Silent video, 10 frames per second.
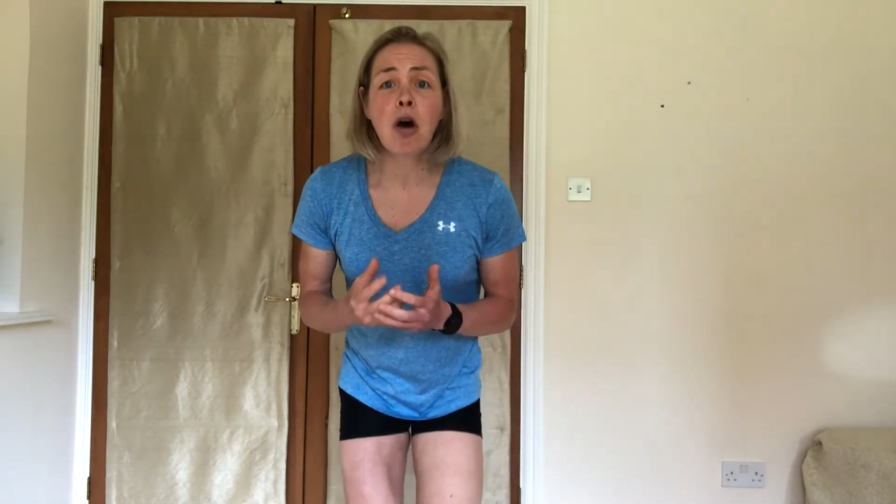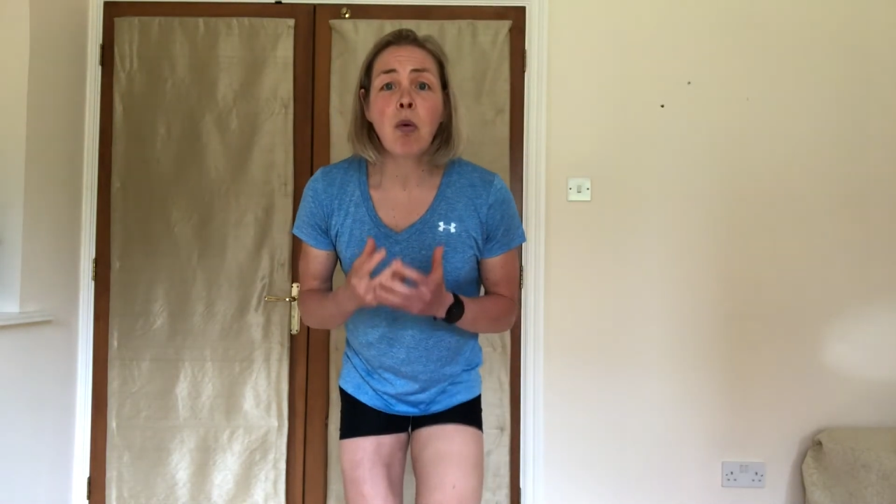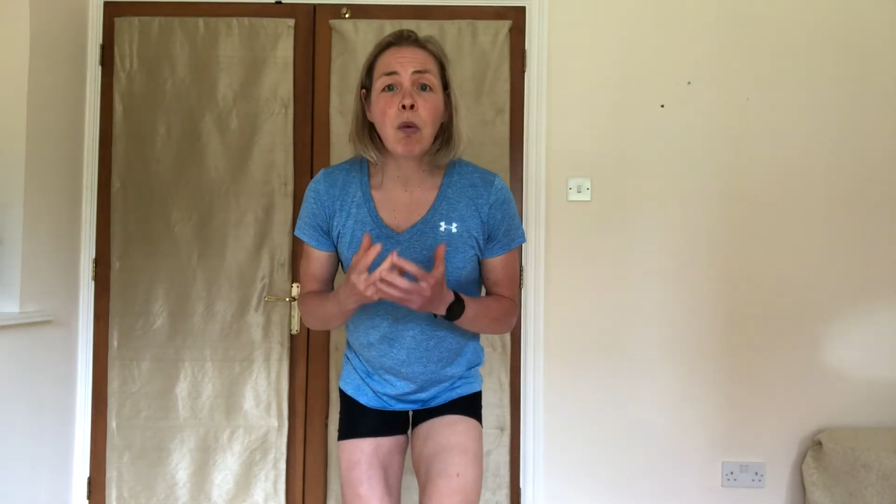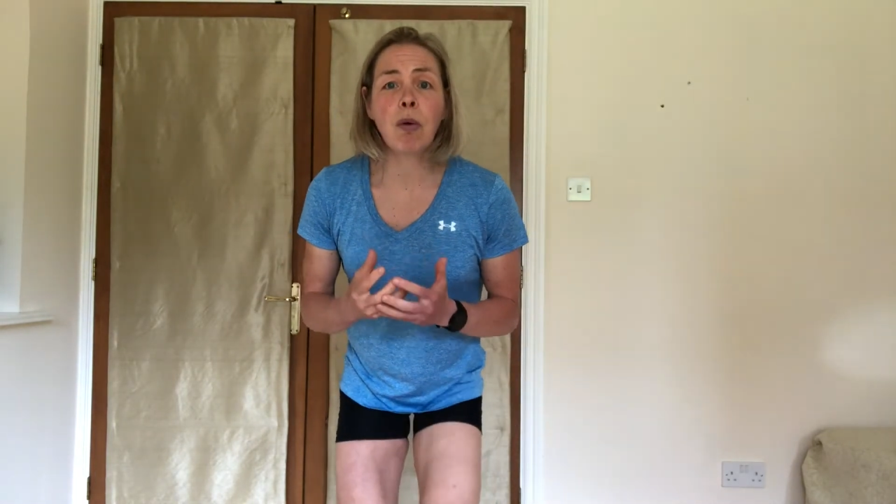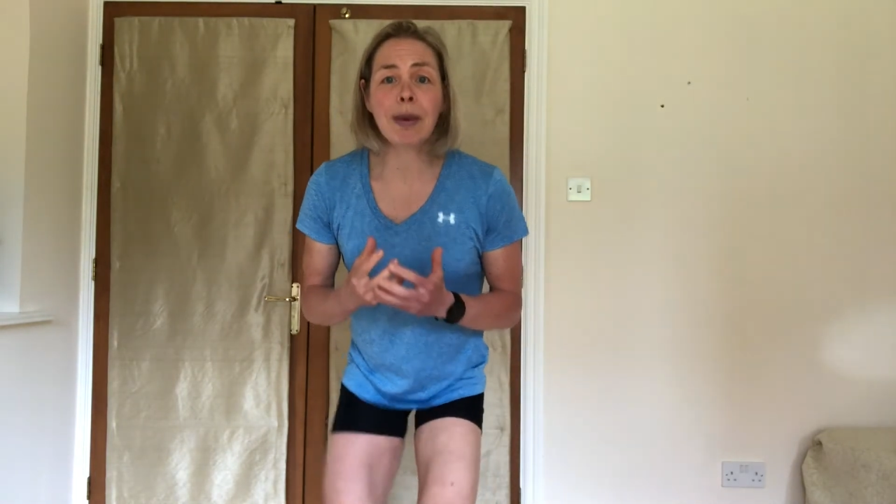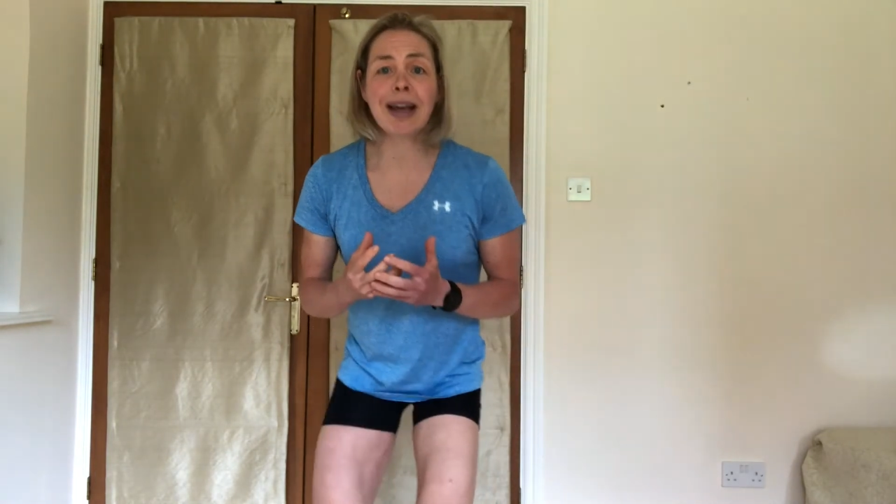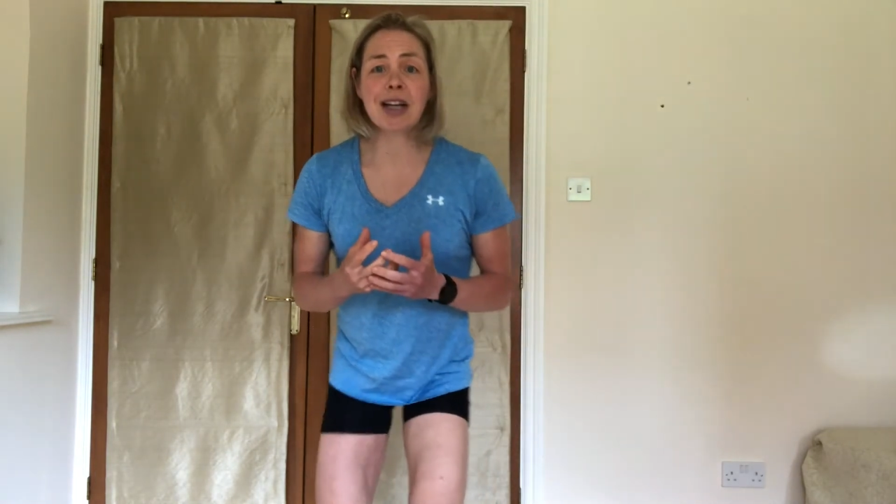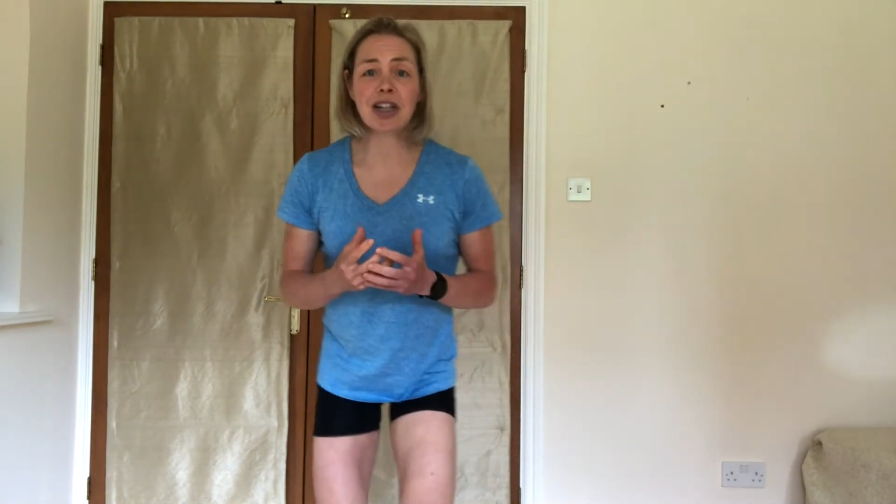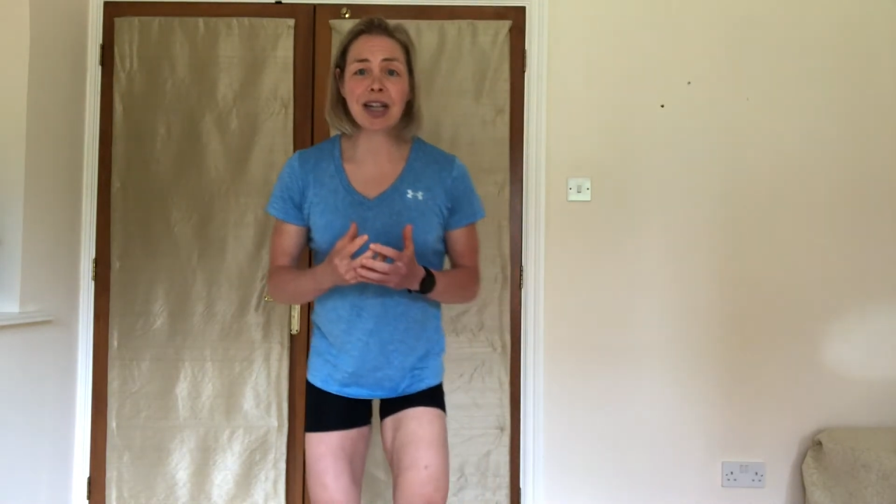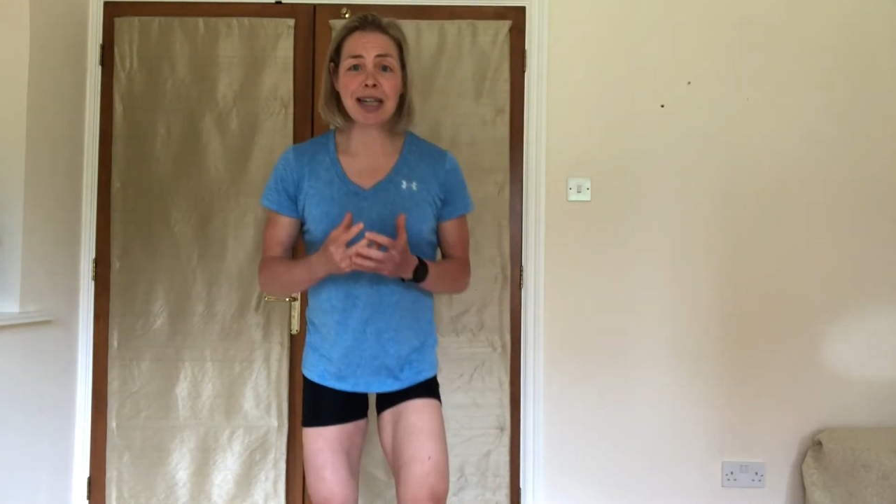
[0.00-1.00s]
what we
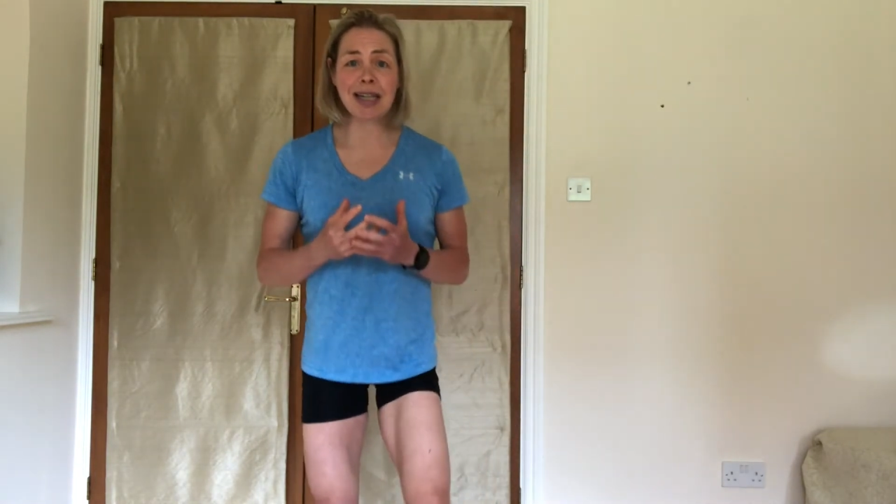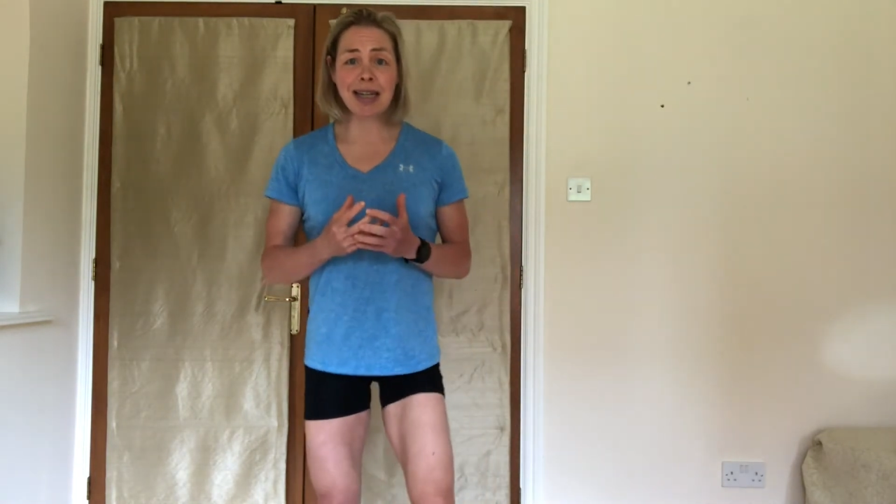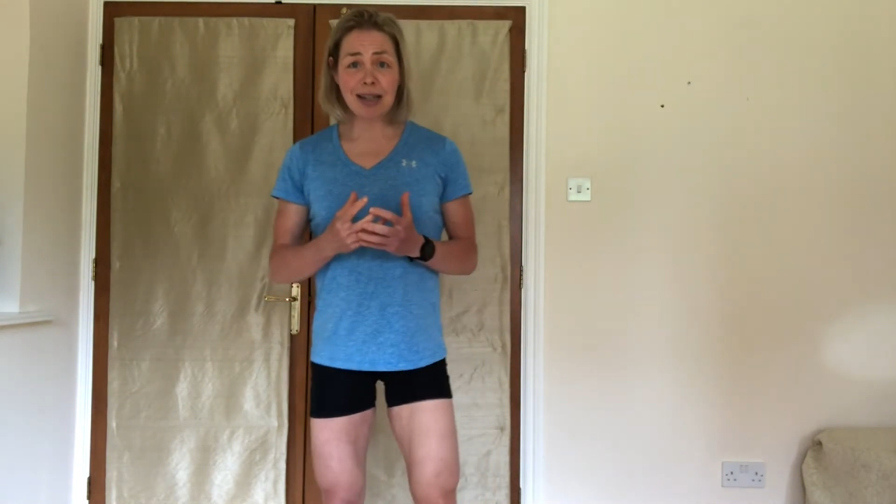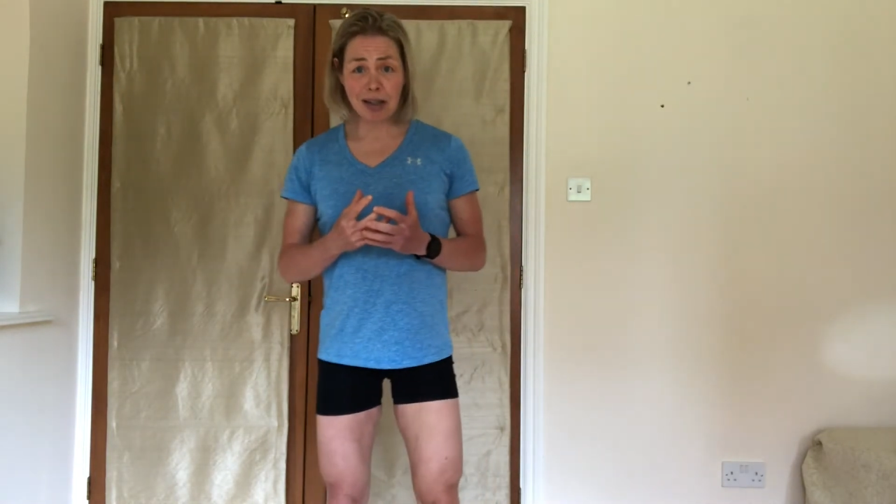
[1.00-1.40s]
actually need